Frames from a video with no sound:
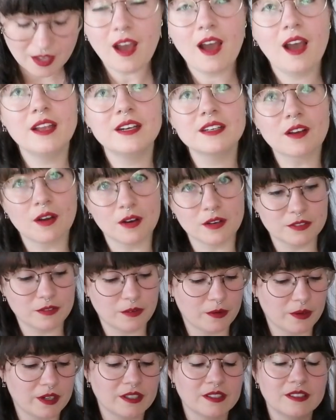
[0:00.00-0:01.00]
Uncalled
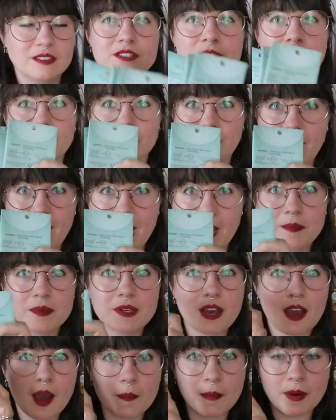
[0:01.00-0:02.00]
for. So I
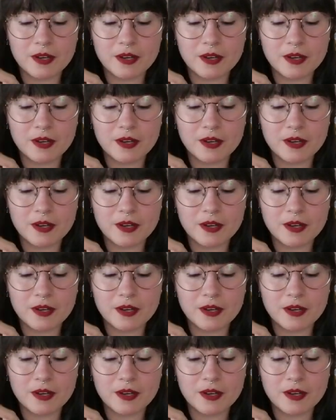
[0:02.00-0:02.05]
grabbed a